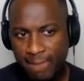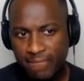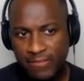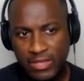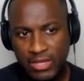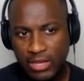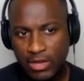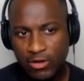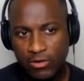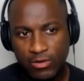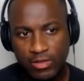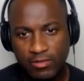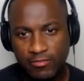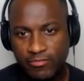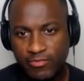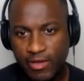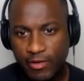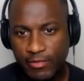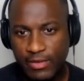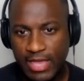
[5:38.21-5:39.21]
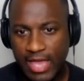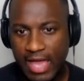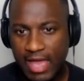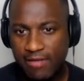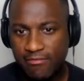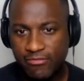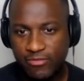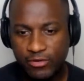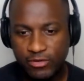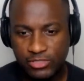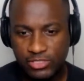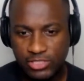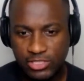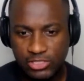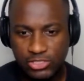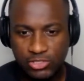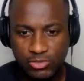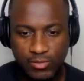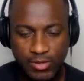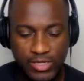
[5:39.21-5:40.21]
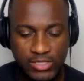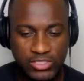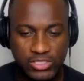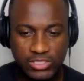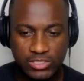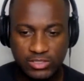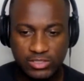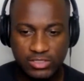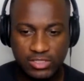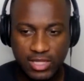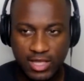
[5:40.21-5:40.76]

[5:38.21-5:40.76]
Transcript: you know, in very adverse situations.